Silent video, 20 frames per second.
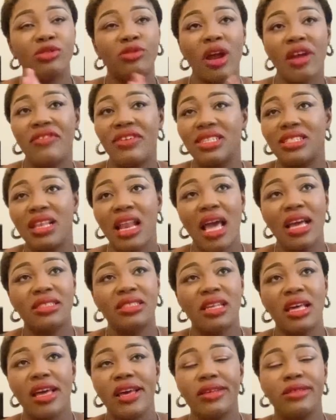driver's
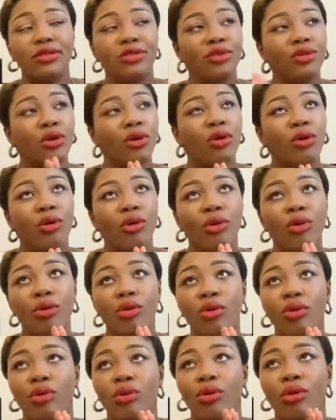license,
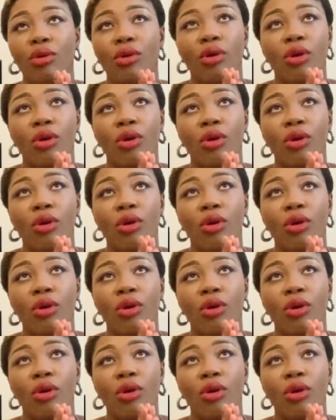your